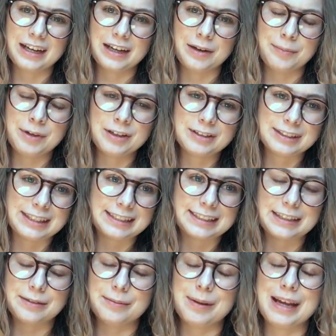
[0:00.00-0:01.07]
immune
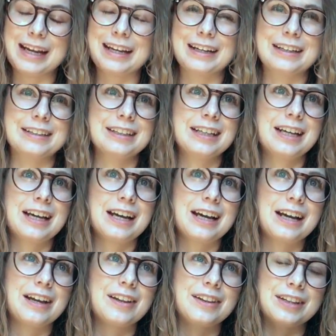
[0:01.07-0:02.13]
system and
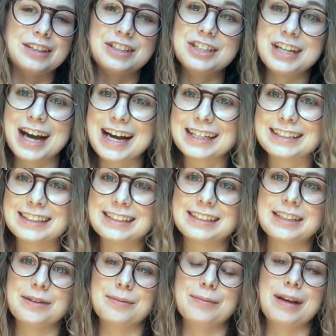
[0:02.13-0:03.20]
the GI
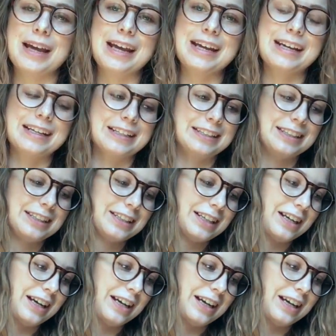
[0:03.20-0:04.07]
system and